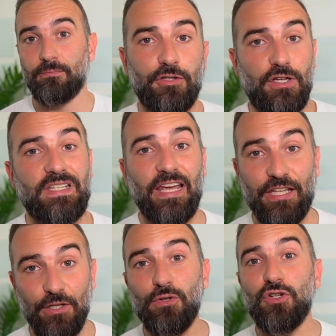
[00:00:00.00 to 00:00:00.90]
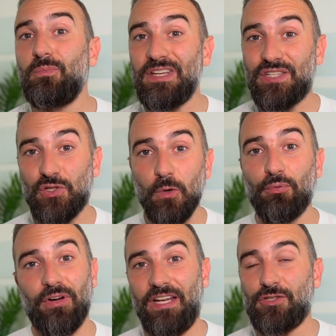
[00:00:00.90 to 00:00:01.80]
Just like you should be
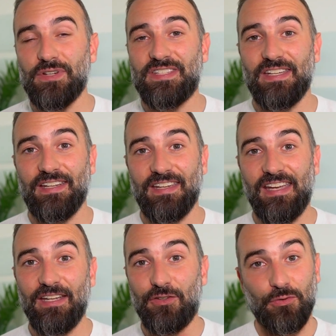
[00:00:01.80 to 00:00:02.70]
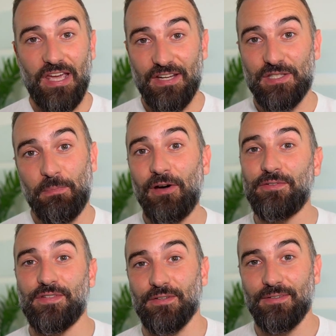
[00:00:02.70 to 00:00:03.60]
super interested in today's
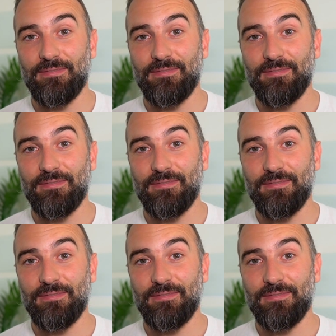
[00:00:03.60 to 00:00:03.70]
sponsor.